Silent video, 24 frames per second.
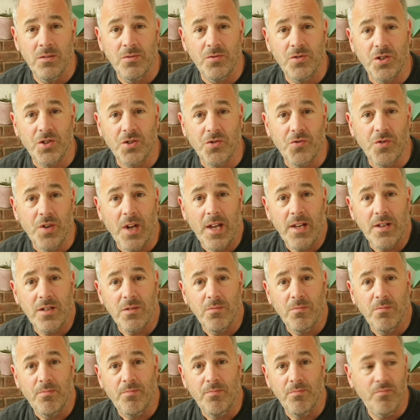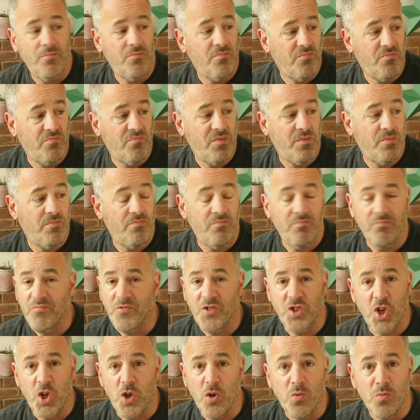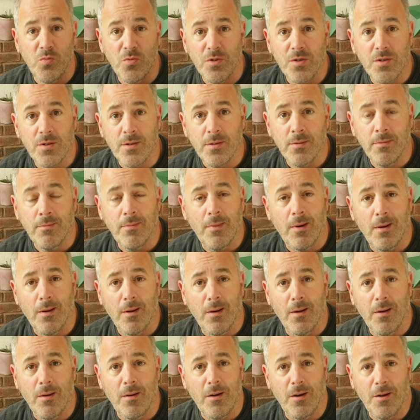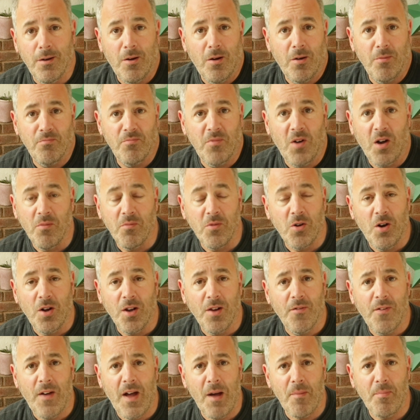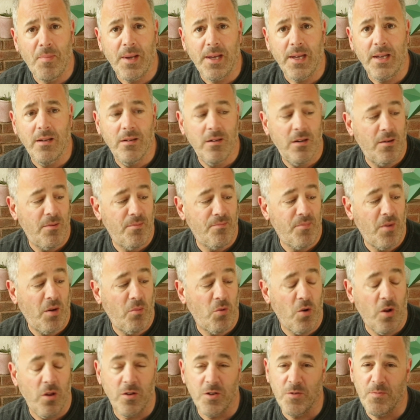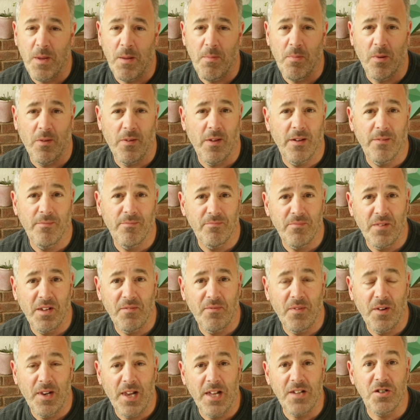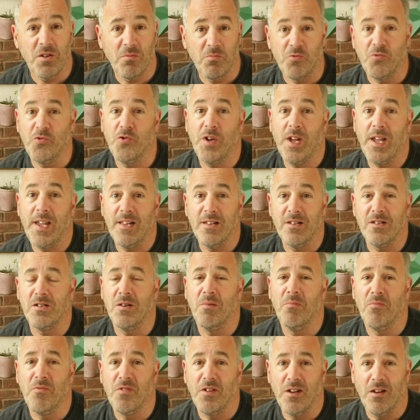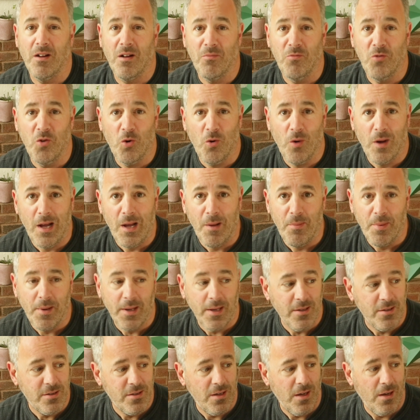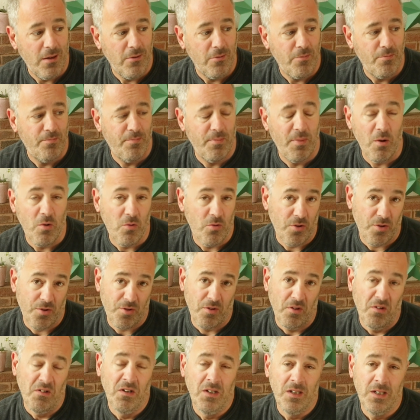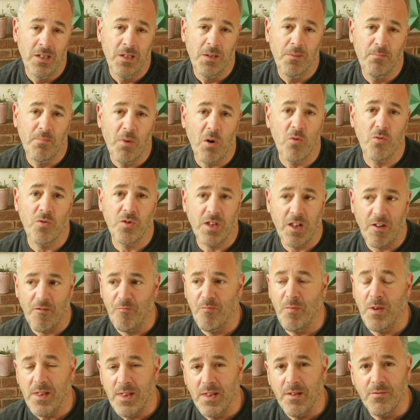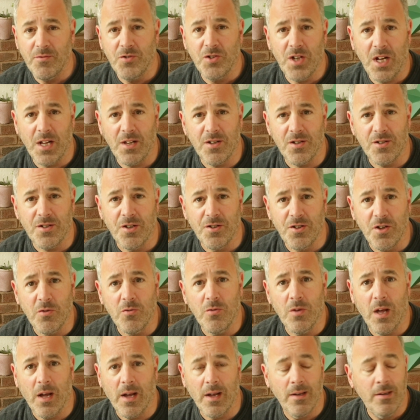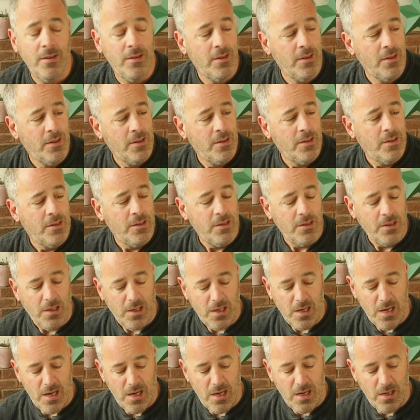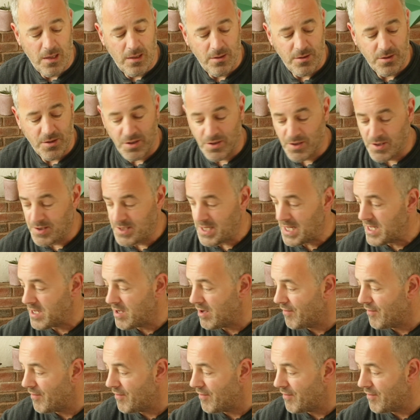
just create some tunes, and I'm kind of happy. I'm one of those people that unless I'm creating something, I'm not happy. So both give me the chance to do that. So today